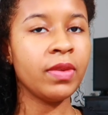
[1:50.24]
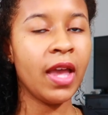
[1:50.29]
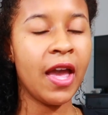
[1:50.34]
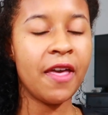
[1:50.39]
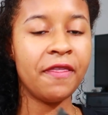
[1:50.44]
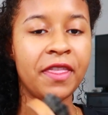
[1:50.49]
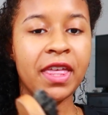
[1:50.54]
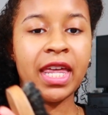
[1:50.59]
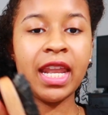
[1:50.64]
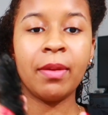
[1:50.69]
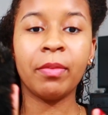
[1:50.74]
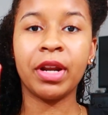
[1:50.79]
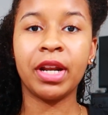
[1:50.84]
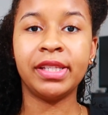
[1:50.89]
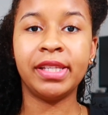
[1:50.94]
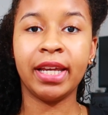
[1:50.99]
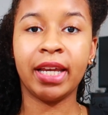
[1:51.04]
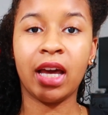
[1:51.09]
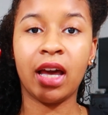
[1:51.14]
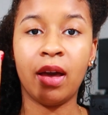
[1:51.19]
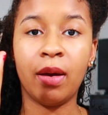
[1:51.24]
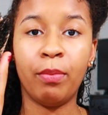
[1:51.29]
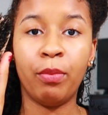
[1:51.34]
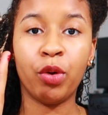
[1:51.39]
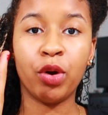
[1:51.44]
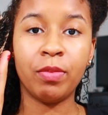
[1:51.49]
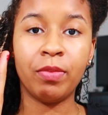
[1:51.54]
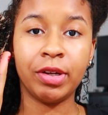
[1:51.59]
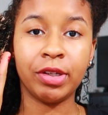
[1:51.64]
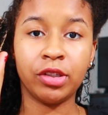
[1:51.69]
And then I'm gonna take a
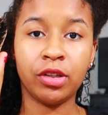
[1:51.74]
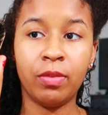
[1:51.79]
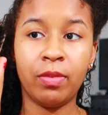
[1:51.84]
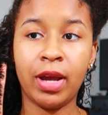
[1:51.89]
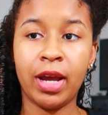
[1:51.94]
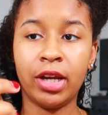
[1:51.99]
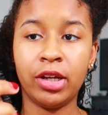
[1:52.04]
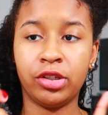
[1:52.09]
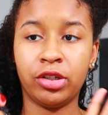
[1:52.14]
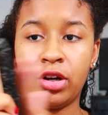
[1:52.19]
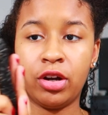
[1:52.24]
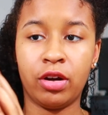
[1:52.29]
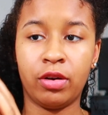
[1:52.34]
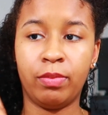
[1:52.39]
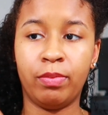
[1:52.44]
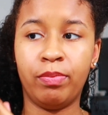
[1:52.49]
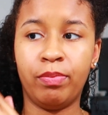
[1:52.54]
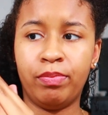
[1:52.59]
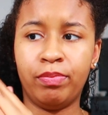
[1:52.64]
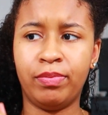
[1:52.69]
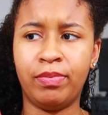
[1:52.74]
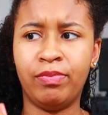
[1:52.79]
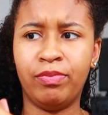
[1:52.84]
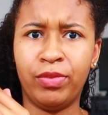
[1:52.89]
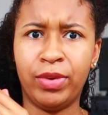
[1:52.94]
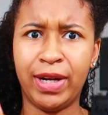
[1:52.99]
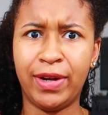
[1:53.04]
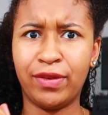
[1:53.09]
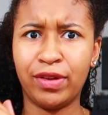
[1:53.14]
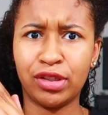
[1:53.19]
boar bristle brush, or
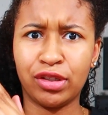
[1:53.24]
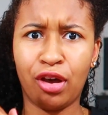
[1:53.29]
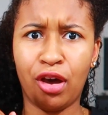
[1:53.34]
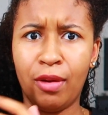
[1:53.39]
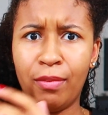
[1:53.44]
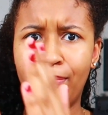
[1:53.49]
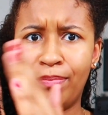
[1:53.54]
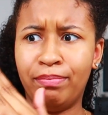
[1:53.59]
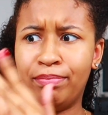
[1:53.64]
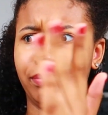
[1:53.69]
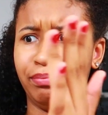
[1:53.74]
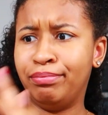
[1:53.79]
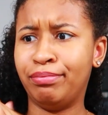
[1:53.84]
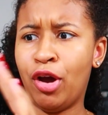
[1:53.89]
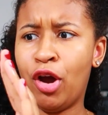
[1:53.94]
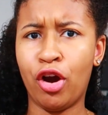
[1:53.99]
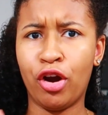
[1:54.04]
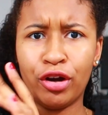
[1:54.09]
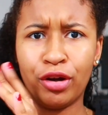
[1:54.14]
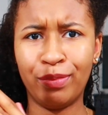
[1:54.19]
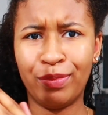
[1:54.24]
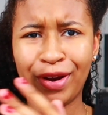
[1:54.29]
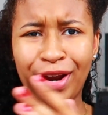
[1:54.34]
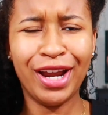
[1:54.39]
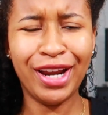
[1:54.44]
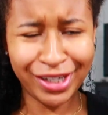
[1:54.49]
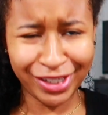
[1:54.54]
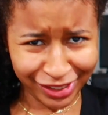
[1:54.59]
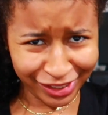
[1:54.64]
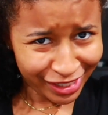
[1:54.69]
whatever it's called, hard
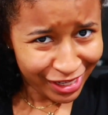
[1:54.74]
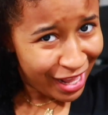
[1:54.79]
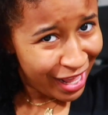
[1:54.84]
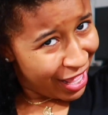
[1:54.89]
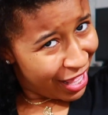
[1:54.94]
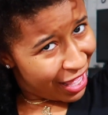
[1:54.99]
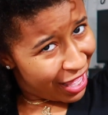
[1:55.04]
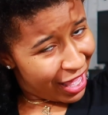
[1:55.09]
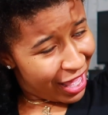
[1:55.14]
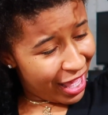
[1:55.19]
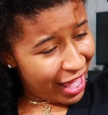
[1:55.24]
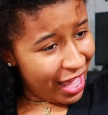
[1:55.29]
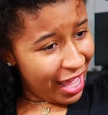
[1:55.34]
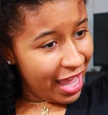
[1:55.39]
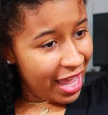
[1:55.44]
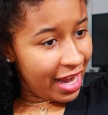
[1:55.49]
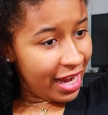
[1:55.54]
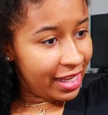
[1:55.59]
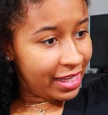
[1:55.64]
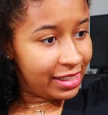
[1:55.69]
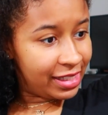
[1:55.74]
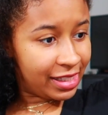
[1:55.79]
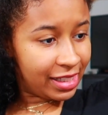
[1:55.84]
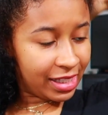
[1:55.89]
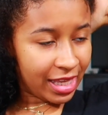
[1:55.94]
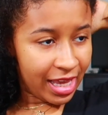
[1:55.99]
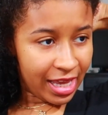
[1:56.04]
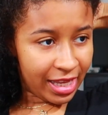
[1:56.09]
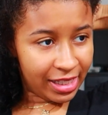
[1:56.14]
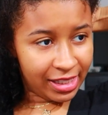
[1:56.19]
brush, and
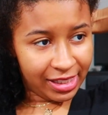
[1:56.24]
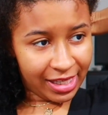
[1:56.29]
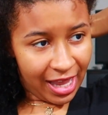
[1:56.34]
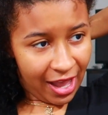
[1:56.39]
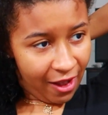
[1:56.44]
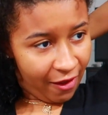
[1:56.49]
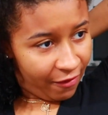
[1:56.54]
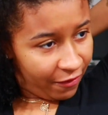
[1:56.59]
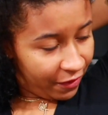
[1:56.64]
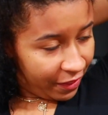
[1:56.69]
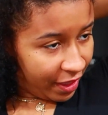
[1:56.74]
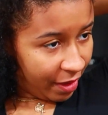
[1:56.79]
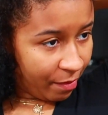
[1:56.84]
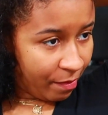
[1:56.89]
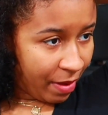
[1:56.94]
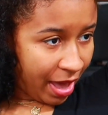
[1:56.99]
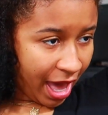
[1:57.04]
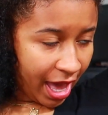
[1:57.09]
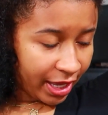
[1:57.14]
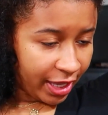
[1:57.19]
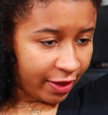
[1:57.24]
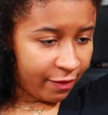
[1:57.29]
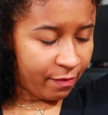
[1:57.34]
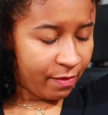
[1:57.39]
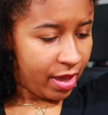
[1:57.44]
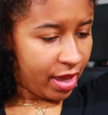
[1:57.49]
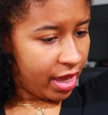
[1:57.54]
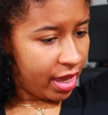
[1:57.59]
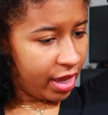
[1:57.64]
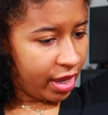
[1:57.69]
sleek down the back of
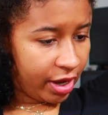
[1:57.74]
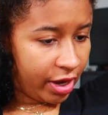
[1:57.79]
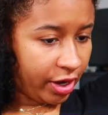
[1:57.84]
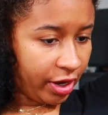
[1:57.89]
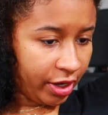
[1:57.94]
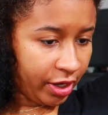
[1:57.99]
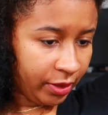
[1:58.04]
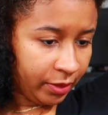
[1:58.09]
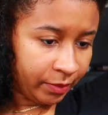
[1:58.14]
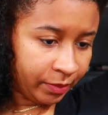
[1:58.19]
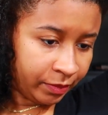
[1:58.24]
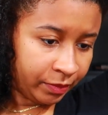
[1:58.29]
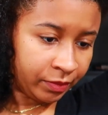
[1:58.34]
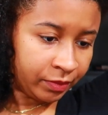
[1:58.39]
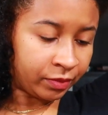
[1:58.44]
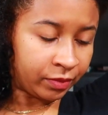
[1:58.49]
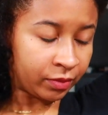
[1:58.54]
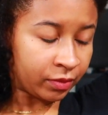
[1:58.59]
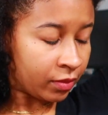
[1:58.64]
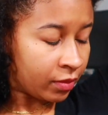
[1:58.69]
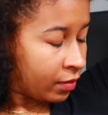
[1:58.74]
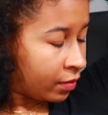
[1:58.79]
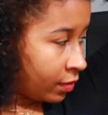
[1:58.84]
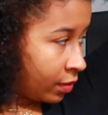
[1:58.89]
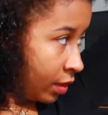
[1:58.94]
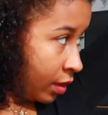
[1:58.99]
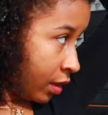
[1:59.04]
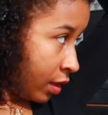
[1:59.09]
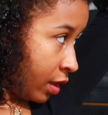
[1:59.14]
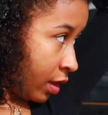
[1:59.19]
my hair.
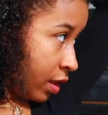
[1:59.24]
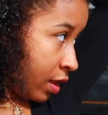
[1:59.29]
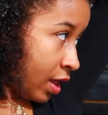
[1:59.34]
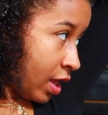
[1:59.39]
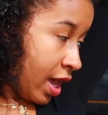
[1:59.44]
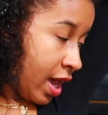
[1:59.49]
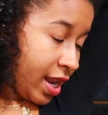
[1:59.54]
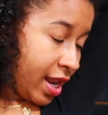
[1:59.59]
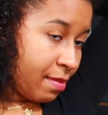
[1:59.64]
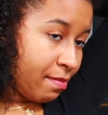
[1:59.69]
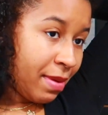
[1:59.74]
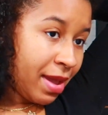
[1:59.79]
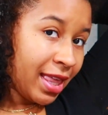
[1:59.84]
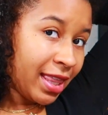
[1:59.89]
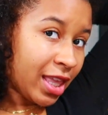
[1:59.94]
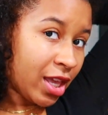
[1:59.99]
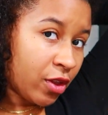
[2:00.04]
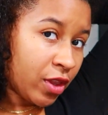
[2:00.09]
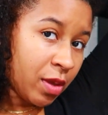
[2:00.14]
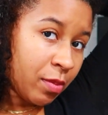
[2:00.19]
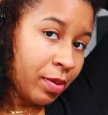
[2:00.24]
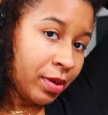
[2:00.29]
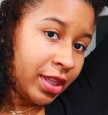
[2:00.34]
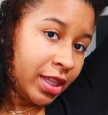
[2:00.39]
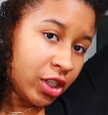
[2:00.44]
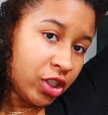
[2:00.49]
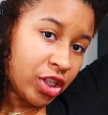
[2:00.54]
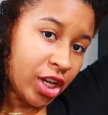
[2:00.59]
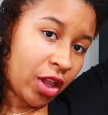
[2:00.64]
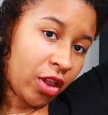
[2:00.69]
And I mainly only put
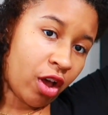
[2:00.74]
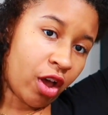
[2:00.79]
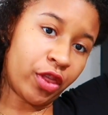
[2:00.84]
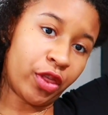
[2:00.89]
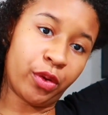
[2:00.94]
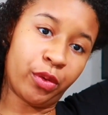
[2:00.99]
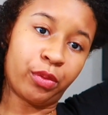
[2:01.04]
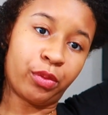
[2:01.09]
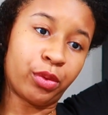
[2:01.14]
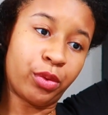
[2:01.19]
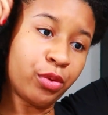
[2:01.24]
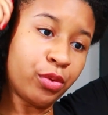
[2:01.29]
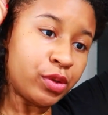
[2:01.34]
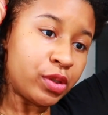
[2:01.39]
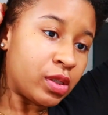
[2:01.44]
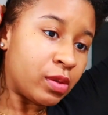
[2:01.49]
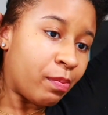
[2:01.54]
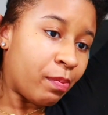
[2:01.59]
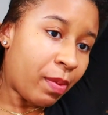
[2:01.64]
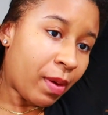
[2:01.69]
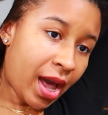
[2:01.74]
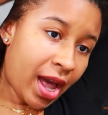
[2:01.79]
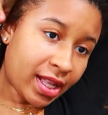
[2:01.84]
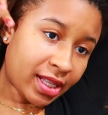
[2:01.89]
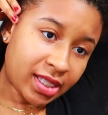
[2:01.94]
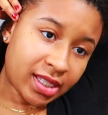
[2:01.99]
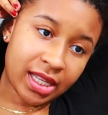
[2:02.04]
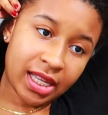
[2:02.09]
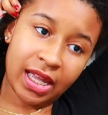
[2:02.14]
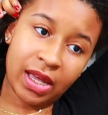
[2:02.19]
the gel on the roots,
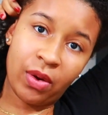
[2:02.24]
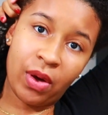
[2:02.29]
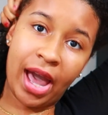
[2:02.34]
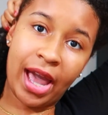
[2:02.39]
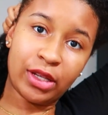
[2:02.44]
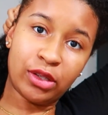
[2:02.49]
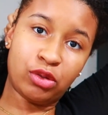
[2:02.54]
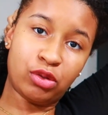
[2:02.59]
but I